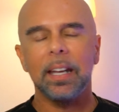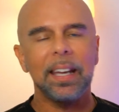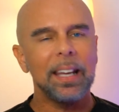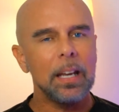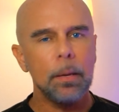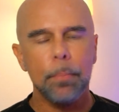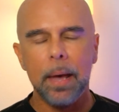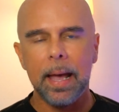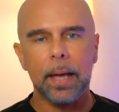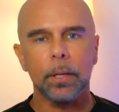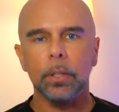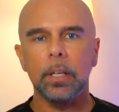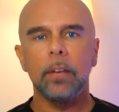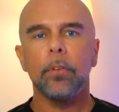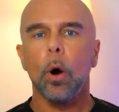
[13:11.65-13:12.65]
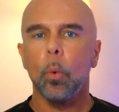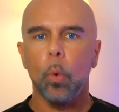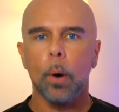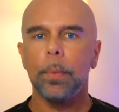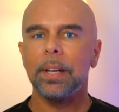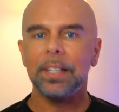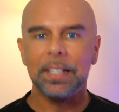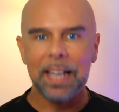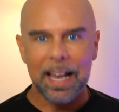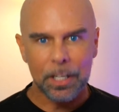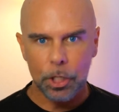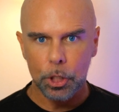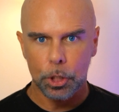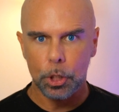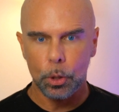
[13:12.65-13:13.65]
any man leave a woman
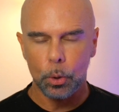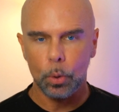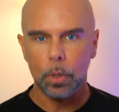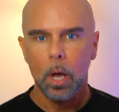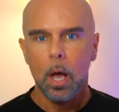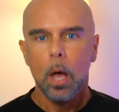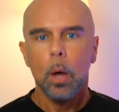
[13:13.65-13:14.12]
destitute.